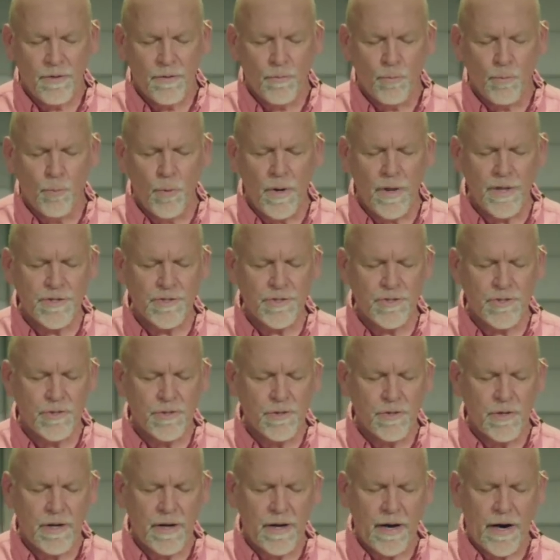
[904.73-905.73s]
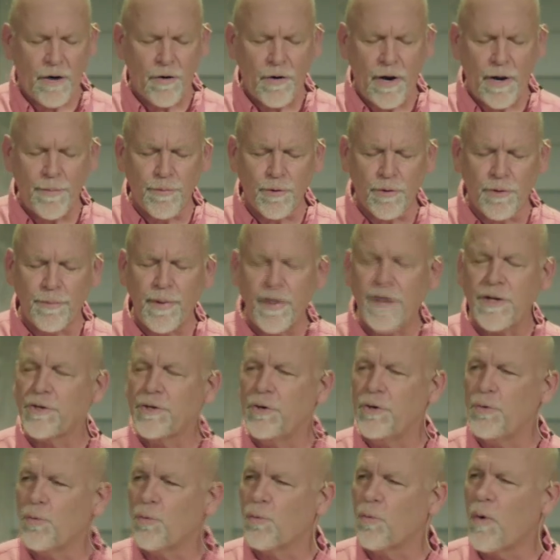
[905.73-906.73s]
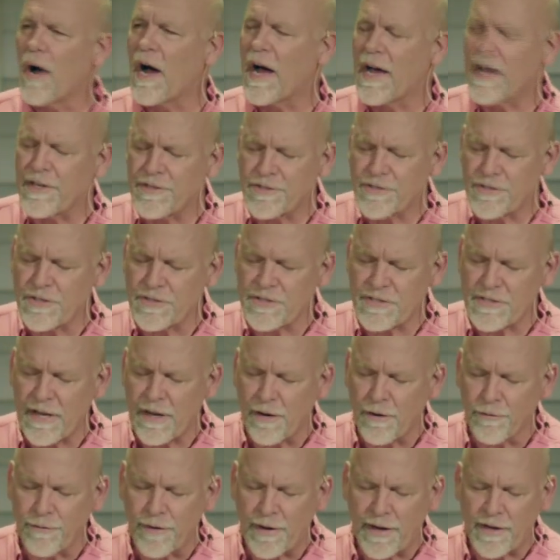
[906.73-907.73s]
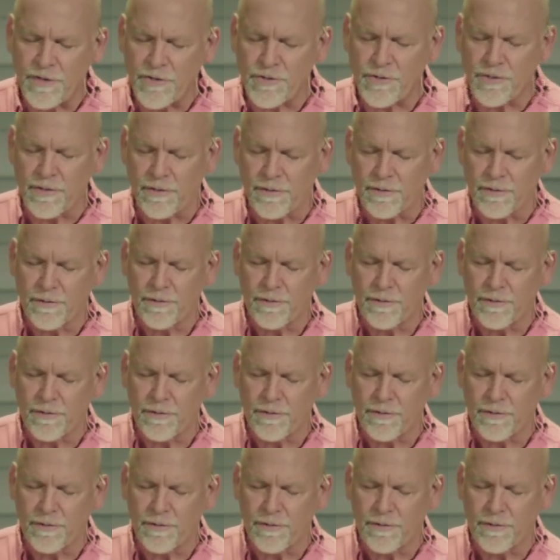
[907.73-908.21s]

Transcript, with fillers: which are able to make you wise to salvation